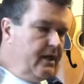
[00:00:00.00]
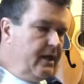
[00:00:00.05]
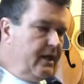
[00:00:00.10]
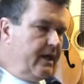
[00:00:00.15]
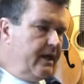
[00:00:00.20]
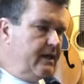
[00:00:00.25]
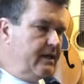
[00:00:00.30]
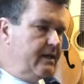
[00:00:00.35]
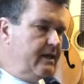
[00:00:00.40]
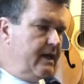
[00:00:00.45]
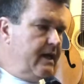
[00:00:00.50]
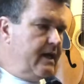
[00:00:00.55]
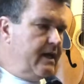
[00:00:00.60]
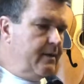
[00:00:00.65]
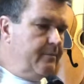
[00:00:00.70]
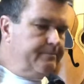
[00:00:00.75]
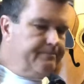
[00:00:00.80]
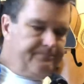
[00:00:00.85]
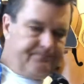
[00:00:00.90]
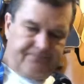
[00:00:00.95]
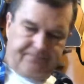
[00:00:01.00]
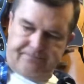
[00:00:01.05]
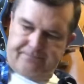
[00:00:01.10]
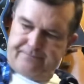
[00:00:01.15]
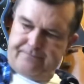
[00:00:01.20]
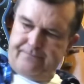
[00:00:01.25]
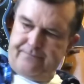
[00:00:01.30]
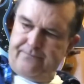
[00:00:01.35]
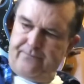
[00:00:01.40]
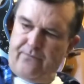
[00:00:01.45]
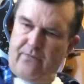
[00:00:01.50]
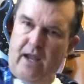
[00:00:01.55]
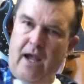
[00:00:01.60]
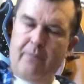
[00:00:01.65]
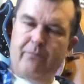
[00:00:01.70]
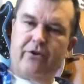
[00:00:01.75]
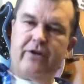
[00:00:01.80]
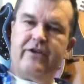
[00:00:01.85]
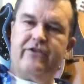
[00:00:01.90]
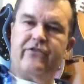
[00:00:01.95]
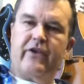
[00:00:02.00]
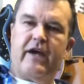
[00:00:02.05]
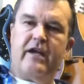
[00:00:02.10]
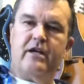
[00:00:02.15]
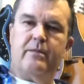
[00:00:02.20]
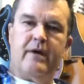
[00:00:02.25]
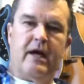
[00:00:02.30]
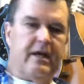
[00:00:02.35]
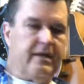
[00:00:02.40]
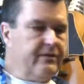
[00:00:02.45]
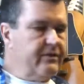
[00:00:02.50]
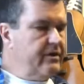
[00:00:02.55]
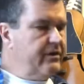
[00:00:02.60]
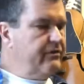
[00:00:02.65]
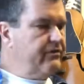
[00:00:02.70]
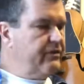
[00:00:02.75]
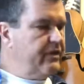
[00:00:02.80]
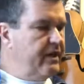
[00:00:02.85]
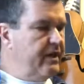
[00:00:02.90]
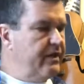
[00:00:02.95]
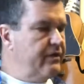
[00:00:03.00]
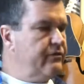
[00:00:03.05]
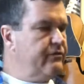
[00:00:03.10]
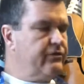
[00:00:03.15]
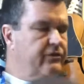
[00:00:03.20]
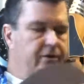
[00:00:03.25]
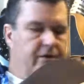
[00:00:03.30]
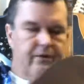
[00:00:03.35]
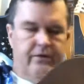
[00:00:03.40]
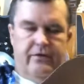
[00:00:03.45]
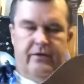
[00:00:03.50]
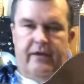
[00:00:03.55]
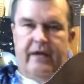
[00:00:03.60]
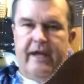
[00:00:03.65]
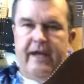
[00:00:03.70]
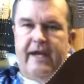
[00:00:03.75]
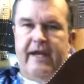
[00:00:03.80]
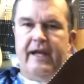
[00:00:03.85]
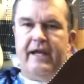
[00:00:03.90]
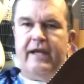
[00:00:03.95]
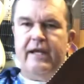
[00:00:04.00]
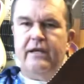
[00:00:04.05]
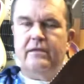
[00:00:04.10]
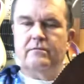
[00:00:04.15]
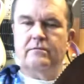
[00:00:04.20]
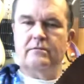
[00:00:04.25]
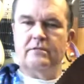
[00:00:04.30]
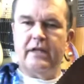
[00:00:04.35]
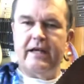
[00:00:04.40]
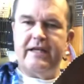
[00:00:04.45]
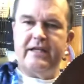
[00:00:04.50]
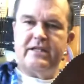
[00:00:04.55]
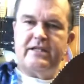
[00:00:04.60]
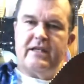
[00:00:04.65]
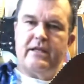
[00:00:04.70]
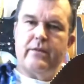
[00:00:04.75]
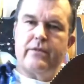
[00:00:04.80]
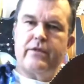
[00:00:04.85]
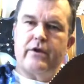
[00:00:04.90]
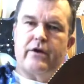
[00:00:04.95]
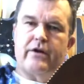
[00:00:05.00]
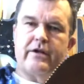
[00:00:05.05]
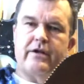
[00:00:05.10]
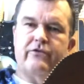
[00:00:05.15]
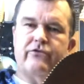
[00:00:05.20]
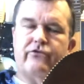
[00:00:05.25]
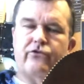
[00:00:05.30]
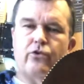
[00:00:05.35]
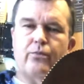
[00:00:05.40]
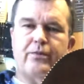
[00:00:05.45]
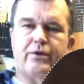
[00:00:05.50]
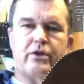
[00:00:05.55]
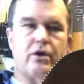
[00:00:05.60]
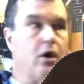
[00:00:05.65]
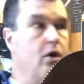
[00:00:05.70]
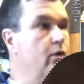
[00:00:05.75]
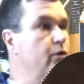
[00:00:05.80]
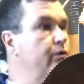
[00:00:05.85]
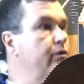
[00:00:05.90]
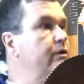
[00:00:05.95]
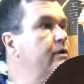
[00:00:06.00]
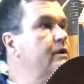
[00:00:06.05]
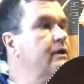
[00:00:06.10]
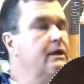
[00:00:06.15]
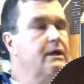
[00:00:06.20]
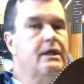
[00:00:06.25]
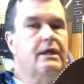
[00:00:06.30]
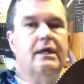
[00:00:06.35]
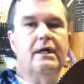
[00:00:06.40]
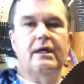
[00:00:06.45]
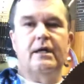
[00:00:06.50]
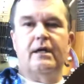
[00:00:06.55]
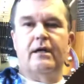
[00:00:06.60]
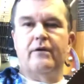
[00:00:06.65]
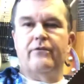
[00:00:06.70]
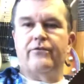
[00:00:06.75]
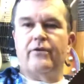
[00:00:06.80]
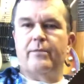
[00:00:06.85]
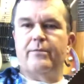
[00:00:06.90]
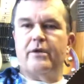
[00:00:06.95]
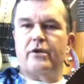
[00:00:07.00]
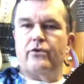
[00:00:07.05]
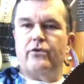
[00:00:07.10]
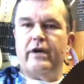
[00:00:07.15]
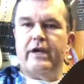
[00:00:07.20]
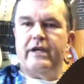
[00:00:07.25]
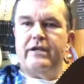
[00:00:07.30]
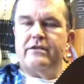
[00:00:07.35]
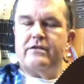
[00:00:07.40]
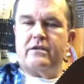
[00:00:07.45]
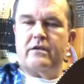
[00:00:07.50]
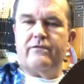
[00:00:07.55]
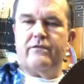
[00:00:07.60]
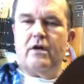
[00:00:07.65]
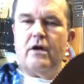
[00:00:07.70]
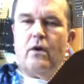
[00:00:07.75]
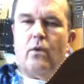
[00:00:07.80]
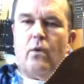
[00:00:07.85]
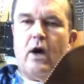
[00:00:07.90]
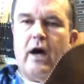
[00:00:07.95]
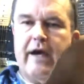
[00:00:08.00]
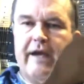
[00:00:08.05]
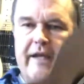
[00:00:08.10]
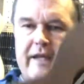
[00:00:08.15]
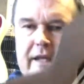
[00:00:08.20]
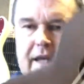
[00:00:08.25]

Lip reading: And I'm pretty excited about it. This is a 1930s Supertone from the craze of the Hawaii